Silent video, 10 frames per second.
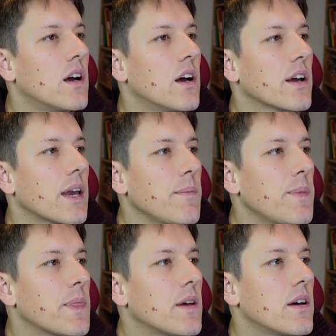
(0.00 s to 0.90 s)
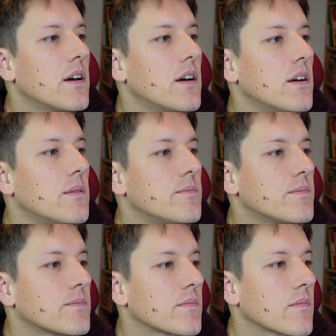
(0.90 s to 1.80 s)
Okay,
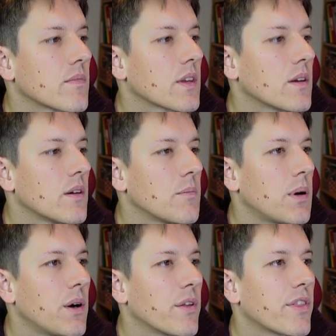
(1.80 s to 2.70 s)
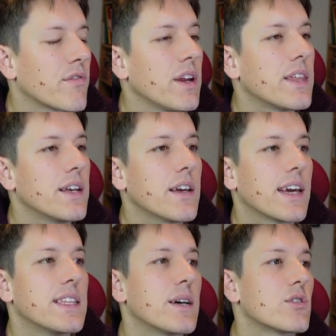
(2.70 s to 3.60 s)
part 3 then.
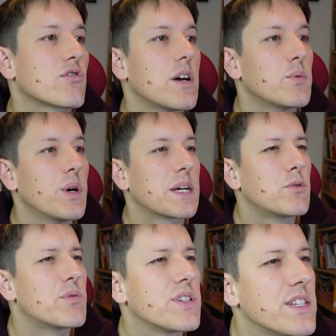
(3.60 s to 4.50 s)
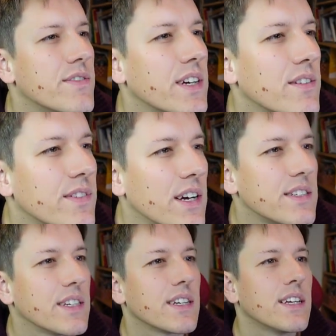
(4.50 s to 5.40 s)
Okay, now describe a workable procedure for
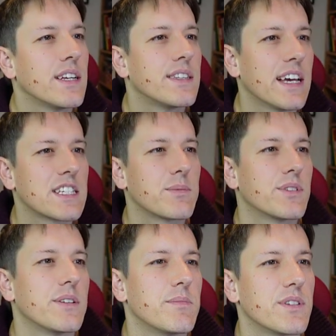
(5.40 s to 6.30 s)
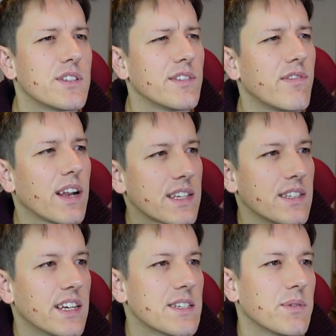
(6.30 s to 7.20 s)
converting decimal numbers to
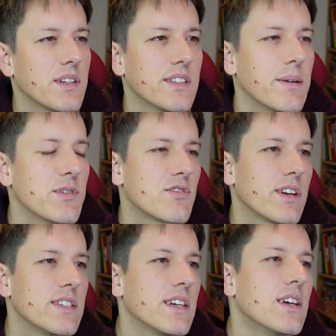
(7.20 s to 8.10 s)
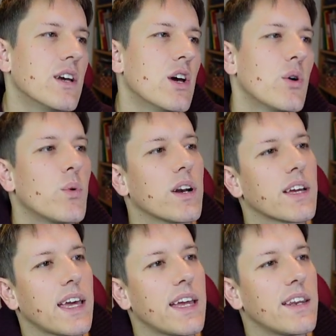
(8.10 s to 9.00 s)
flexadecimal and demonstrate it. Well,
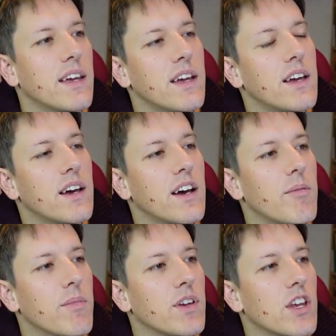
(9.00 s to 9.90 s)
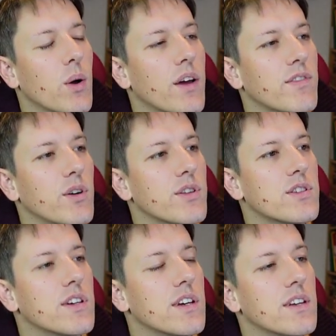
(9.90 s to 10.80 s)
again, you know, I've got
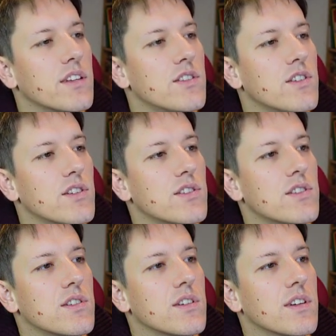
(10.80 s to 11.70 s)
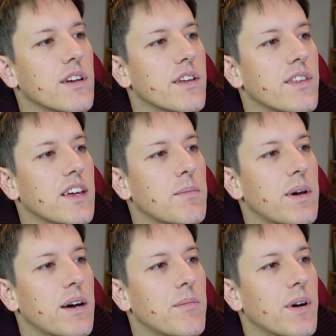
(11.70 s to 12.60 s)
to just think
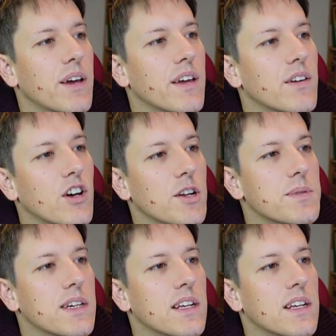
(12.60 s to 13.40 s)
about my columns here.